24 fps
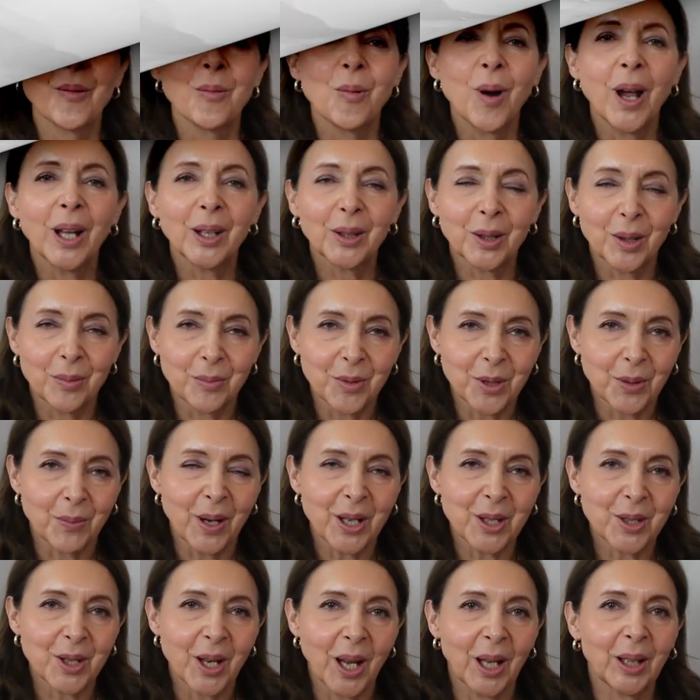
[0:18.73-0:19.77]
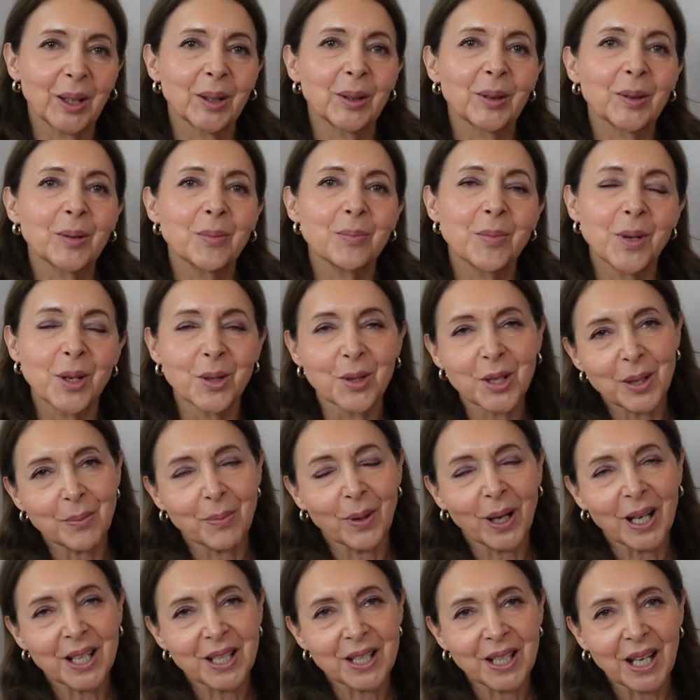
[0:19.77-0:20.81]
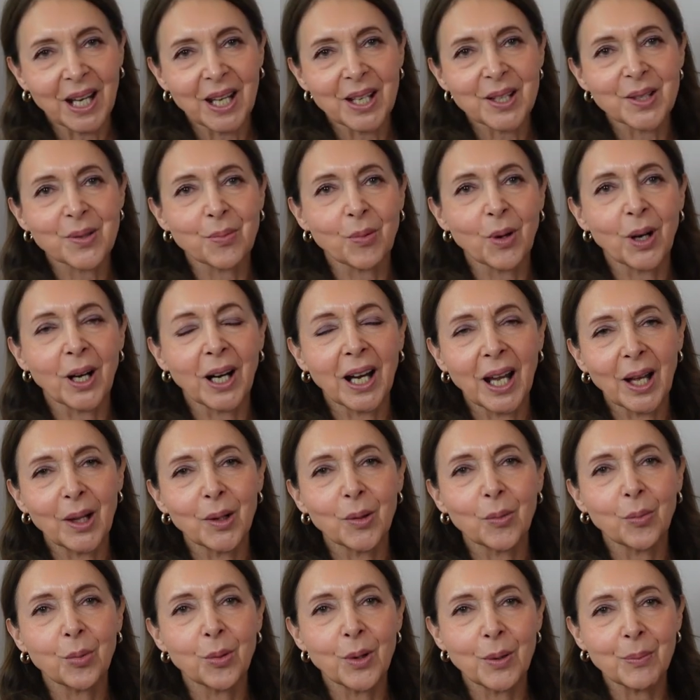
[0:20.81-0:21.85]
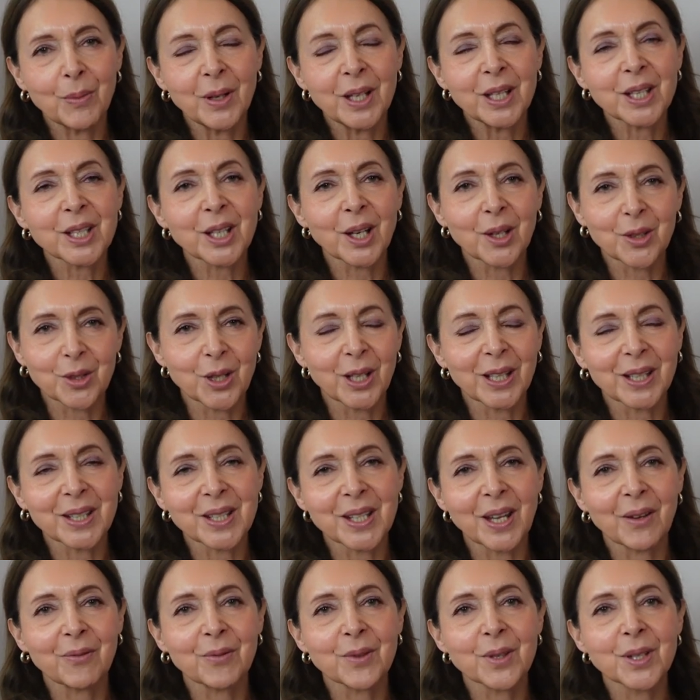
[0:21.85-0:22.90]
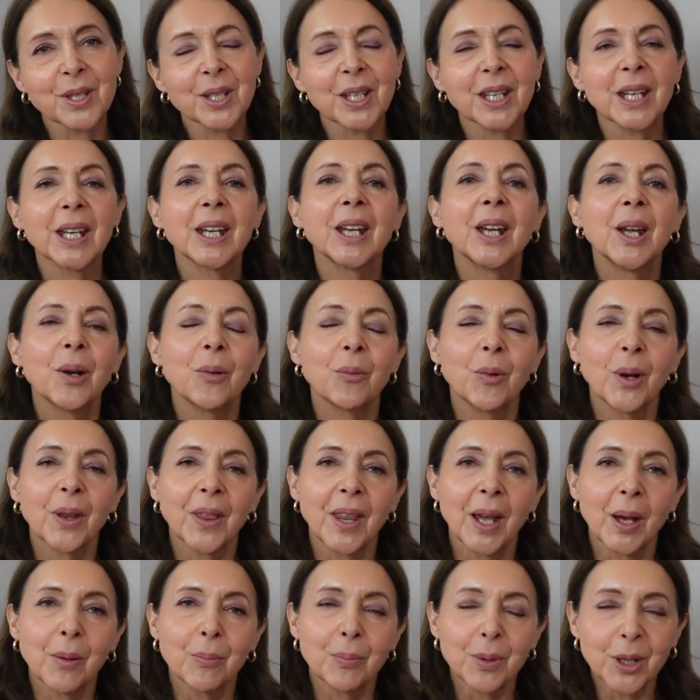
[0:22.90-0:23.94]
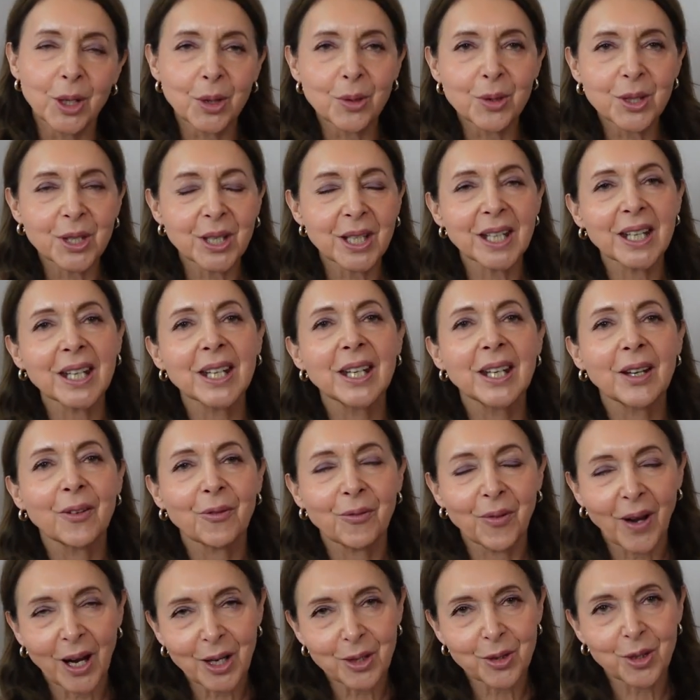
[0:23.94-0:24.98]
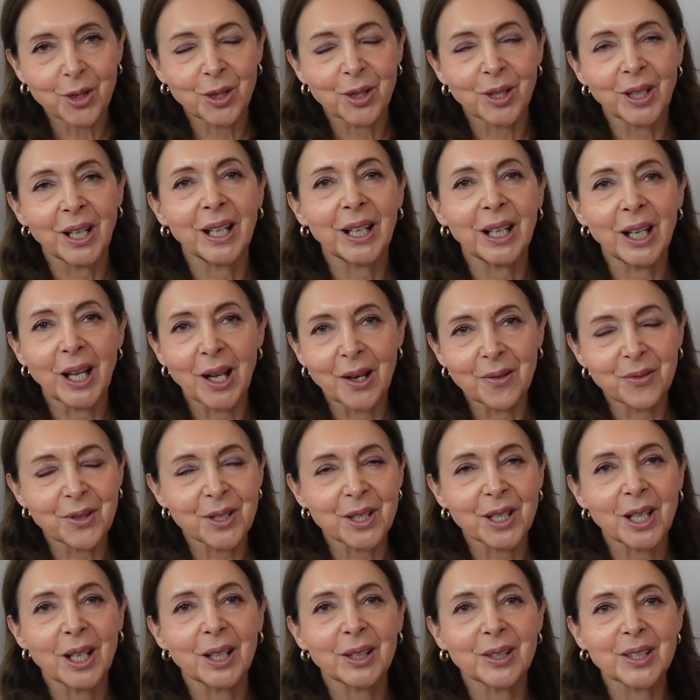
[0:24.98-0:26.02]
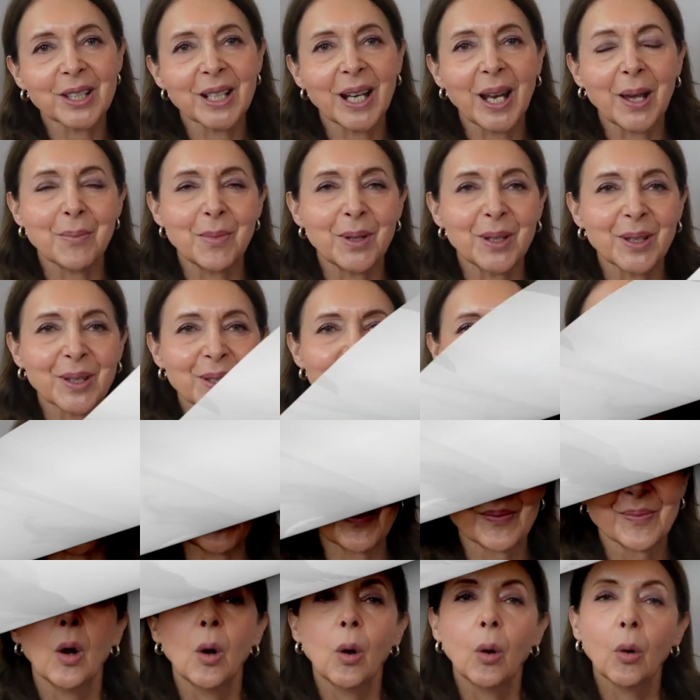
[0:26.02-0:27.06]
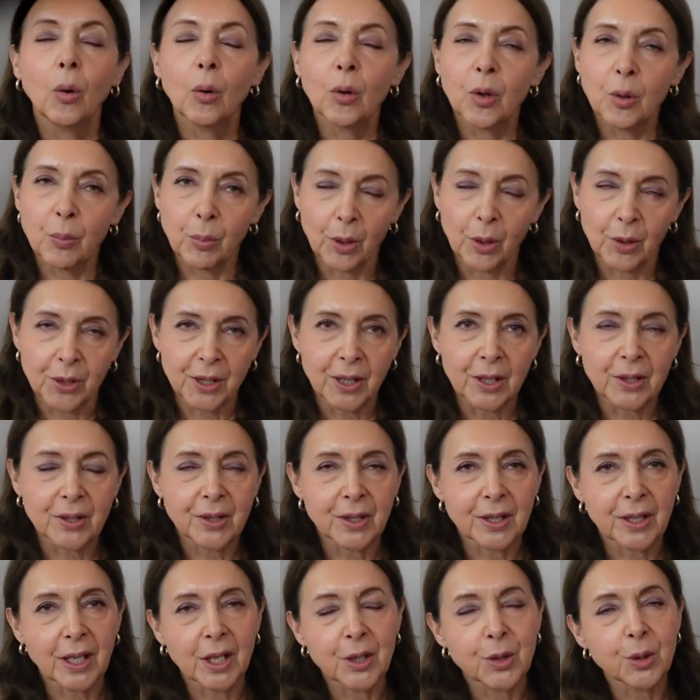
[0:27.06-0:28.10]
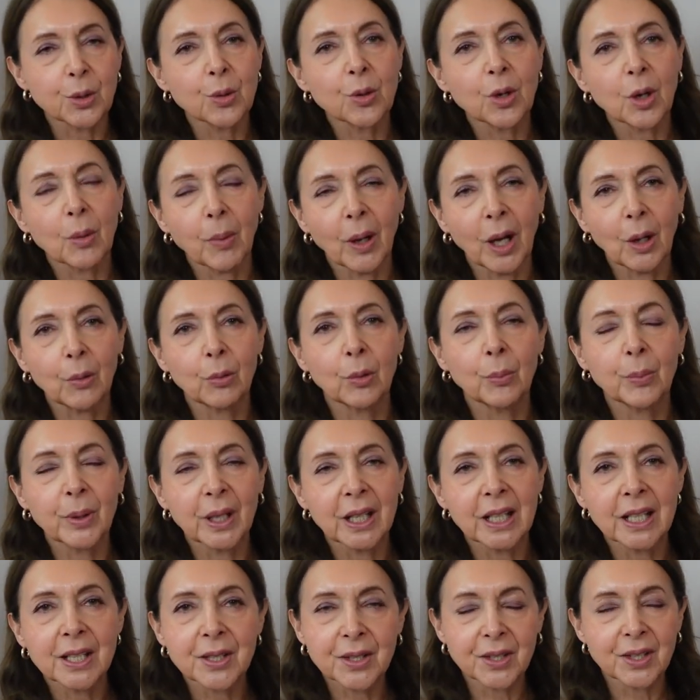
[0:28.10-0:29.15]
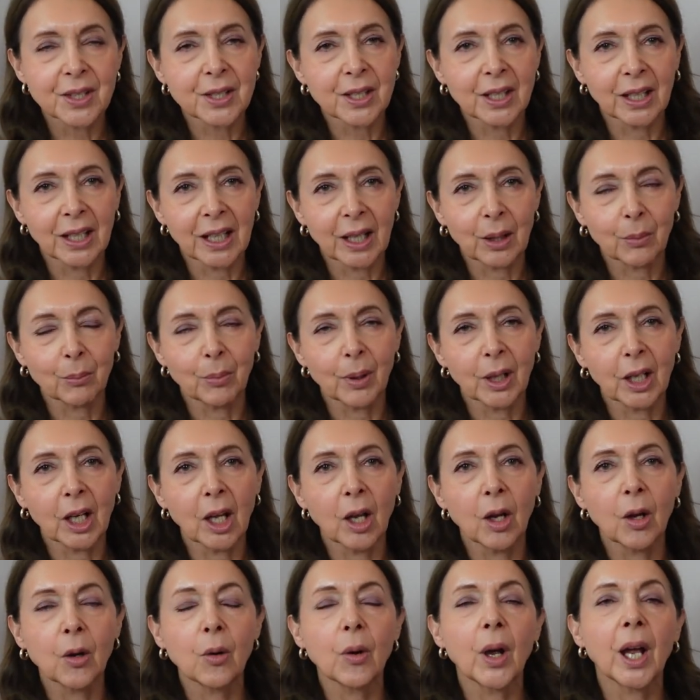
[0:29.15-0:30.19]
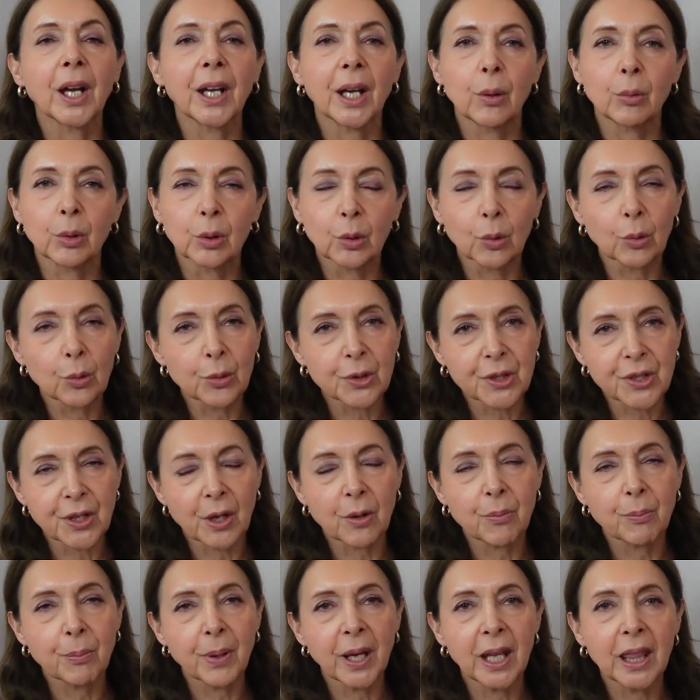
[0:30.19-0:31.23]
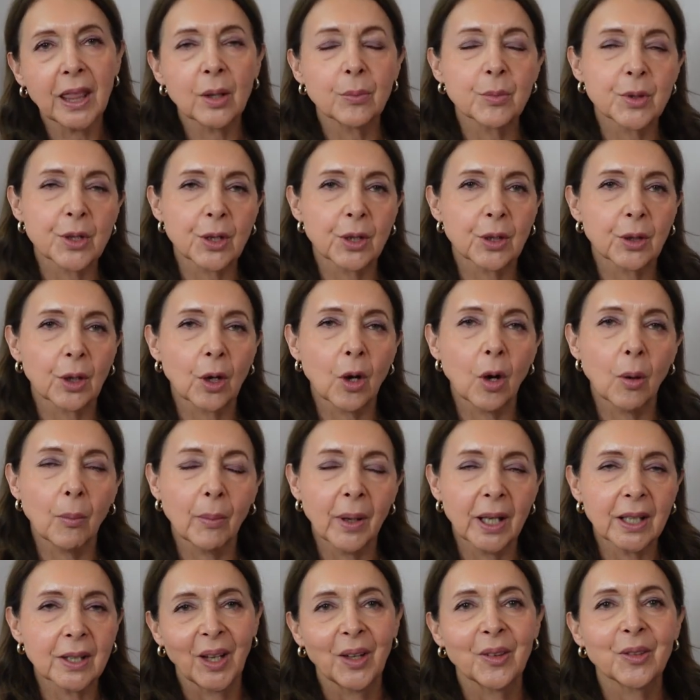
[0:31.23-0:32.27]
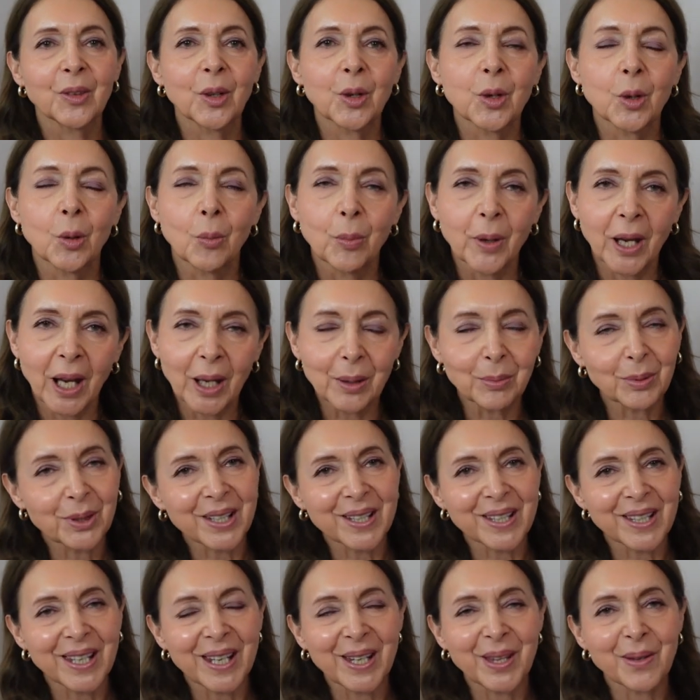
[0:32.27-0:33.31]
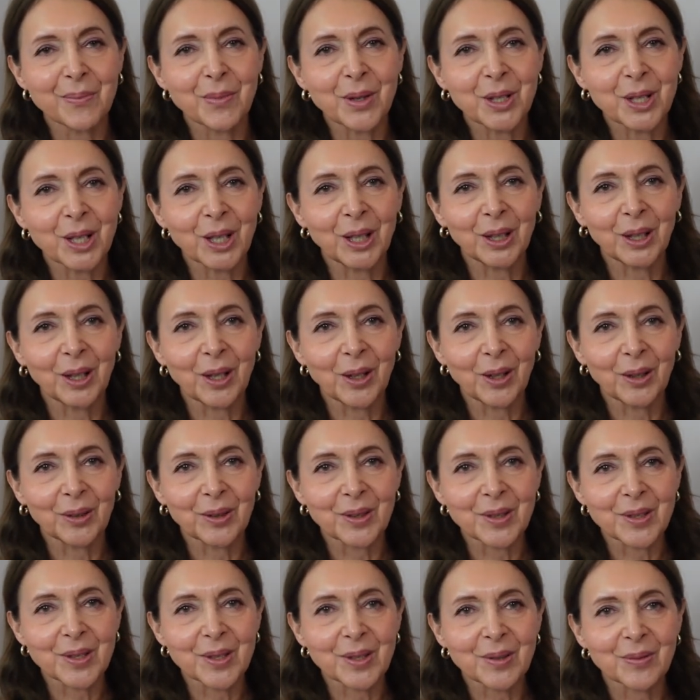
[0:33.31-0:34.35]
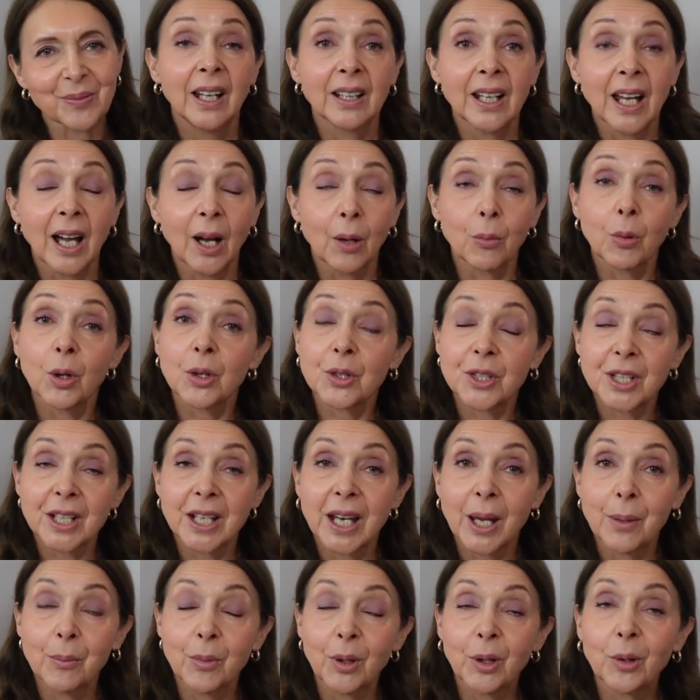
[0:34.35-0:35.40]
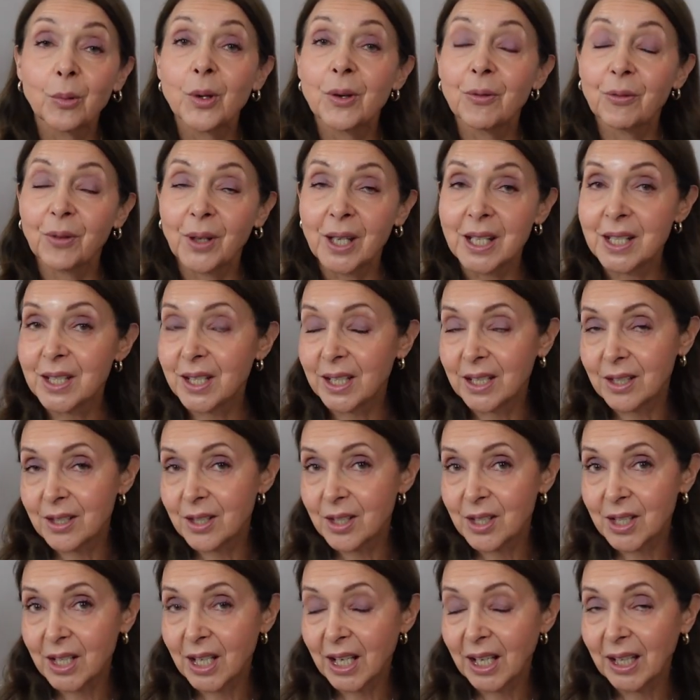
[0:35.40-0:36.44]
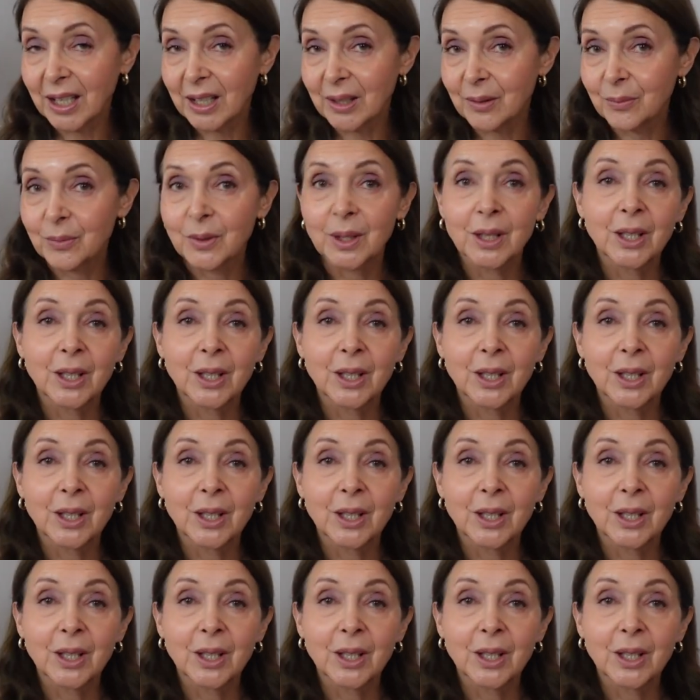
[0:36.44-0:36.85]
Welcome to my channel Beauty by Dez where I help women touching 70 with their beauty, fashion and lifestyle dilemmas. All the products that I talk about will be listed and linked below and I will also pin them to the comment so you'll be able to see them at a glance. Now, what dilemma are we facing today?